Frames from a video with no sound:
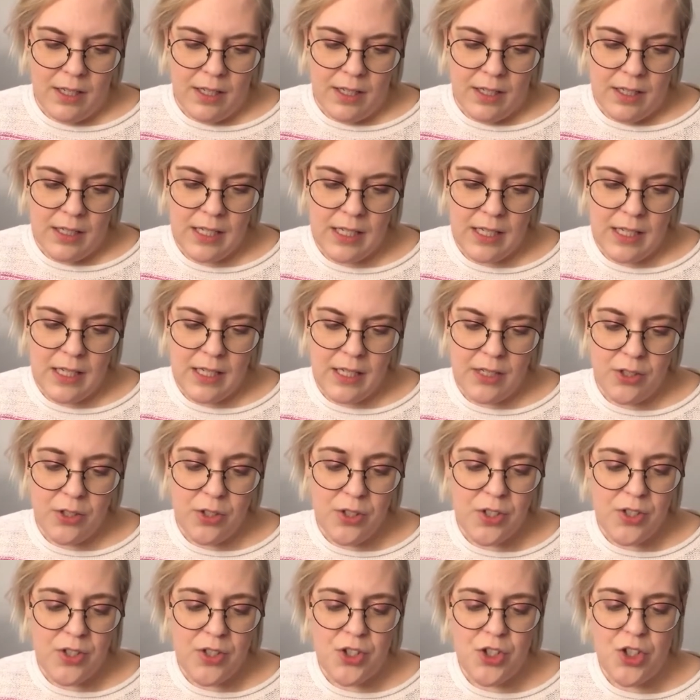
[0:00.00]
He
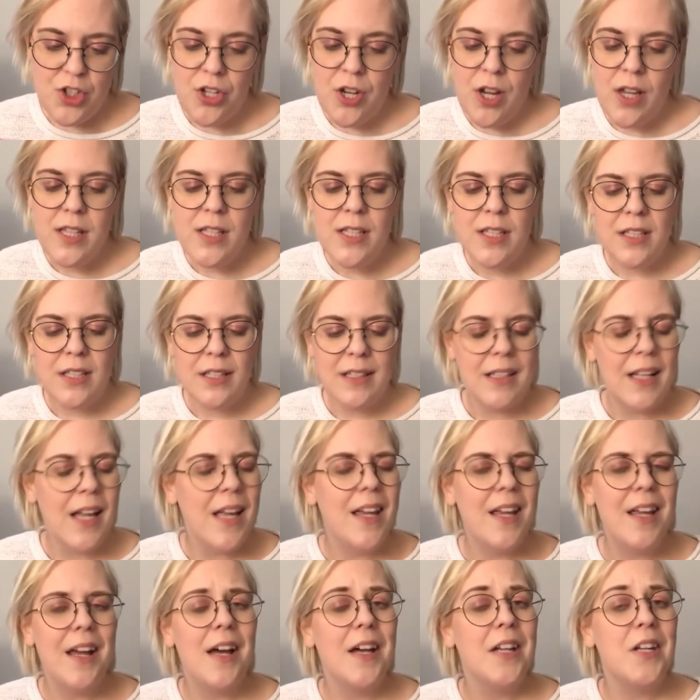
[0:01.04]
looks just
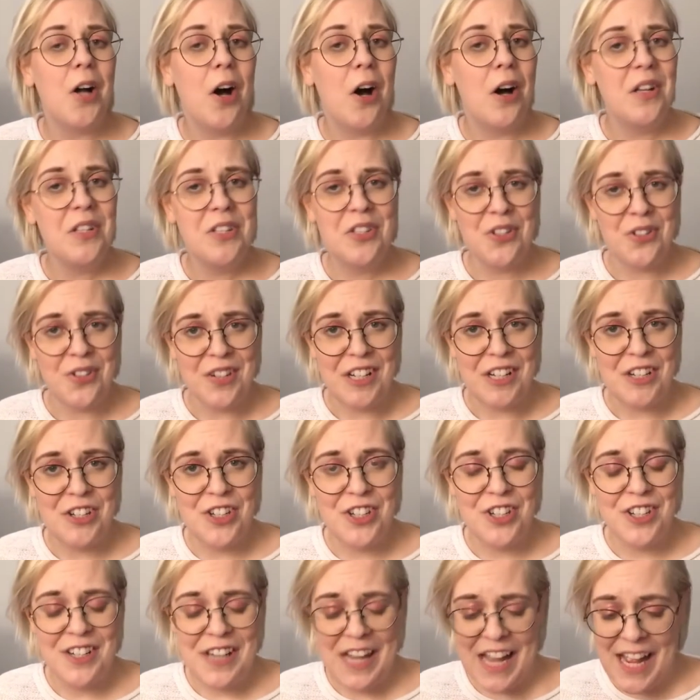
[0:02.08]
like an
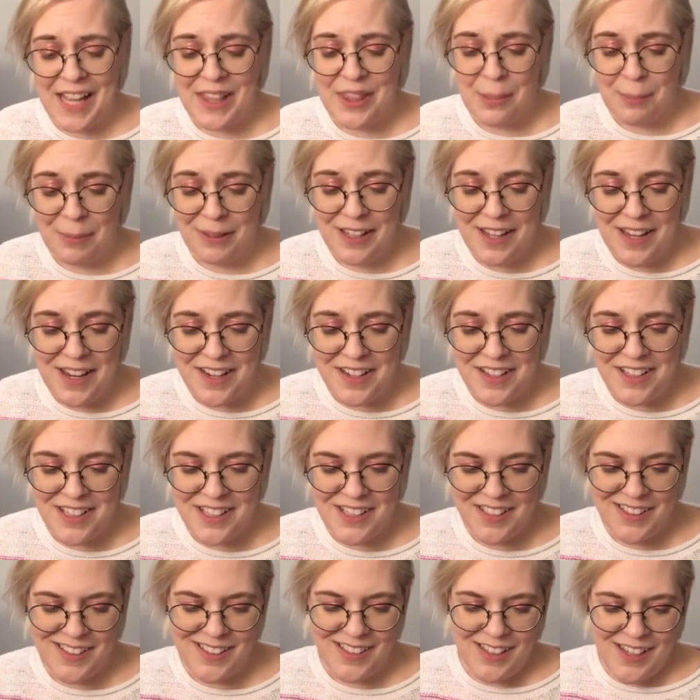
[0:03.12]
ostrich at the plate.
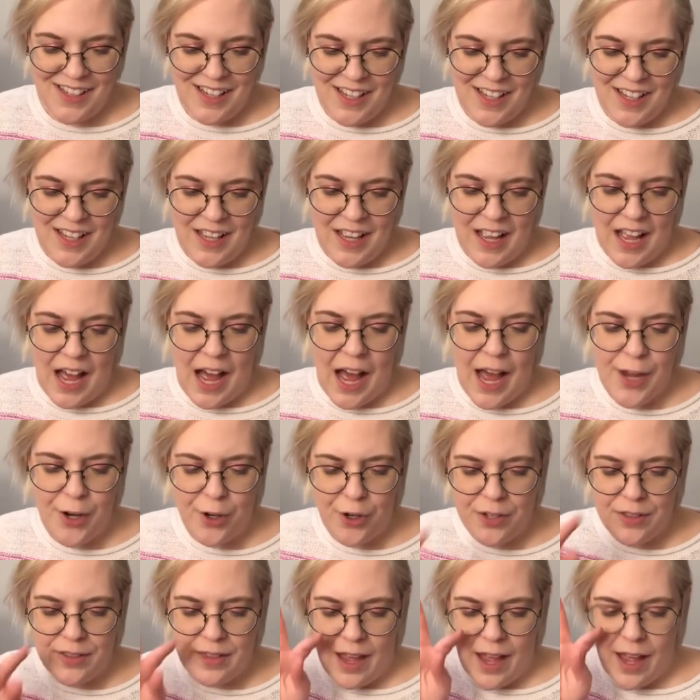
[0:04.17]
I
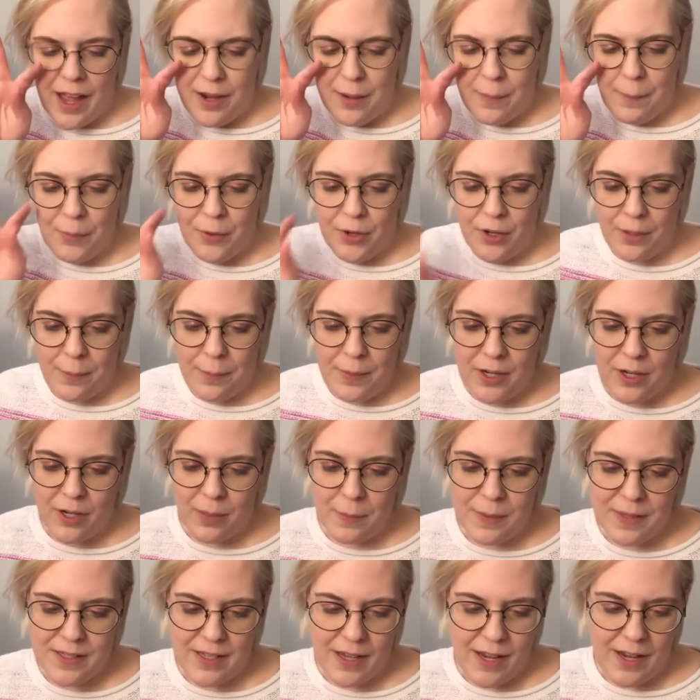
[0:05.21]
heard that. Bird appeared
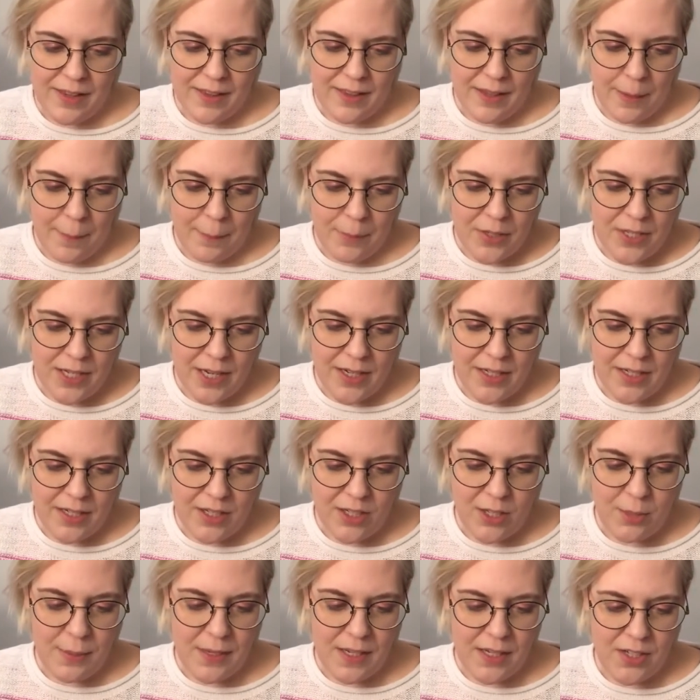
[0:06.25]
beside them, pretending
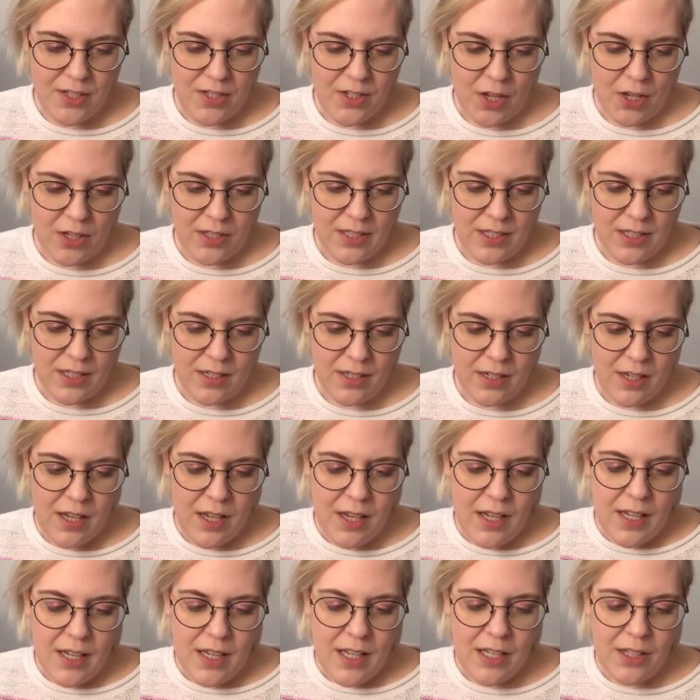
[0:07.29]
to be insulted.
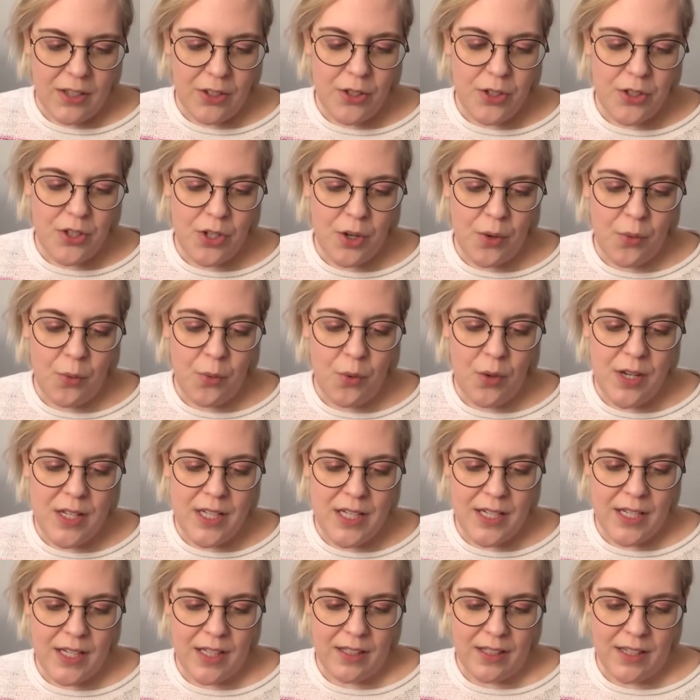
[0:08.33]
He looked
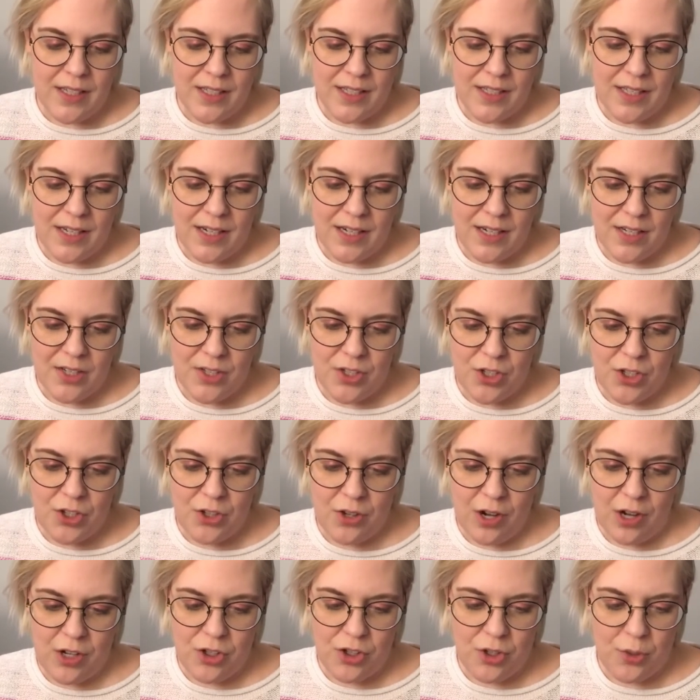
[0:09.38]
ridiculous in his
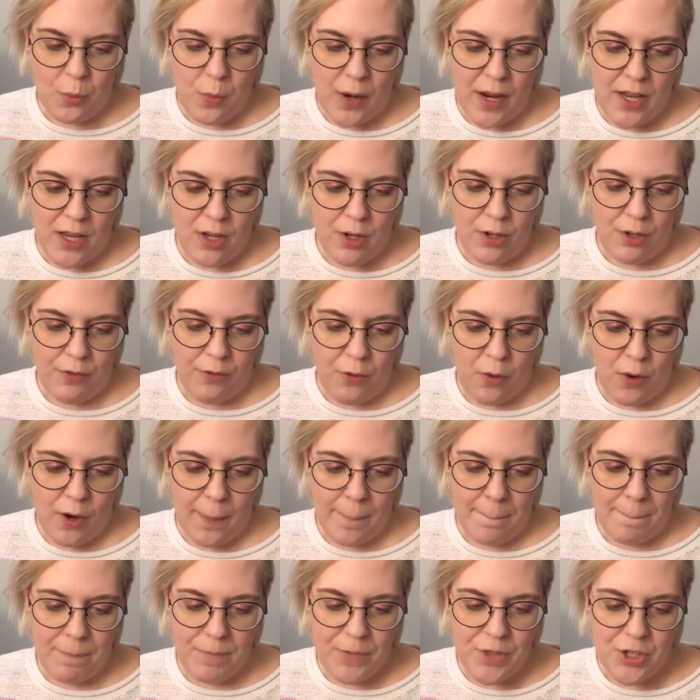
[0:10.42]
stretched white
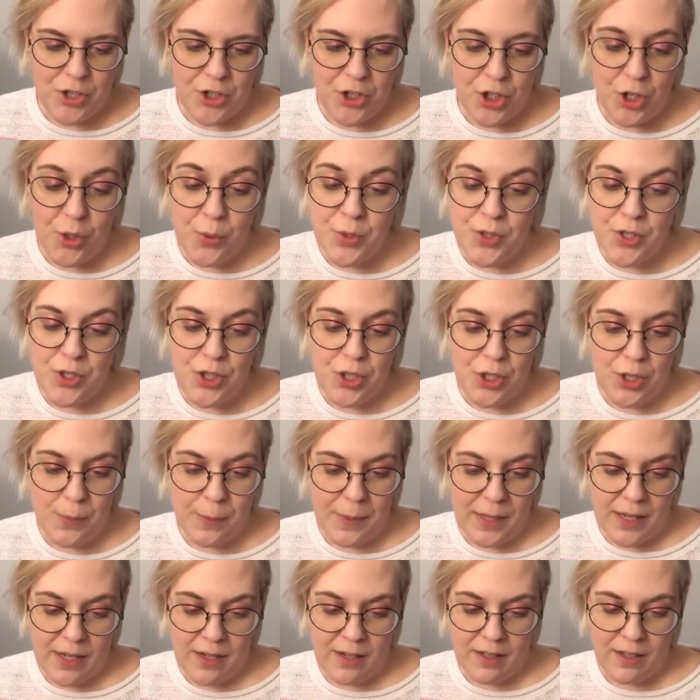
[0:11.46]
uniform. The shirt was too
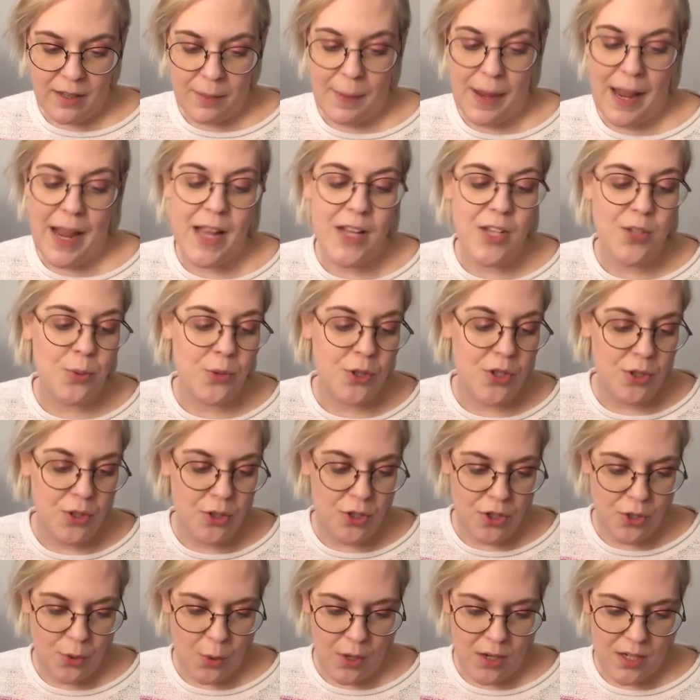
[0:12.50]
big, the pants were too
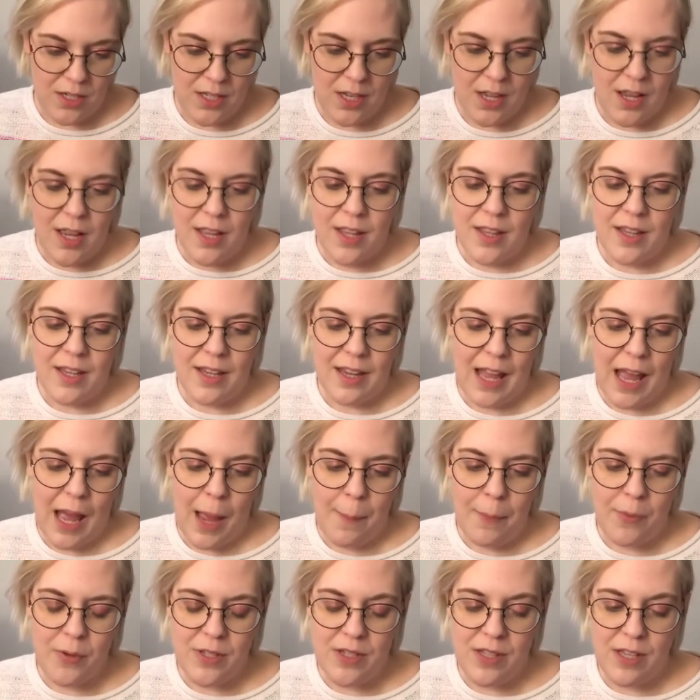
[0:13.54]
short, the
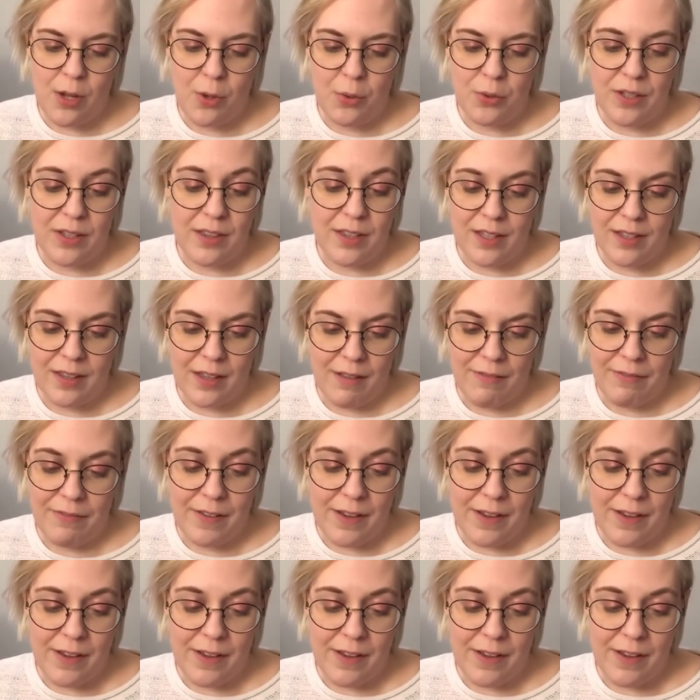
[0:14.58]
cap was the only thing that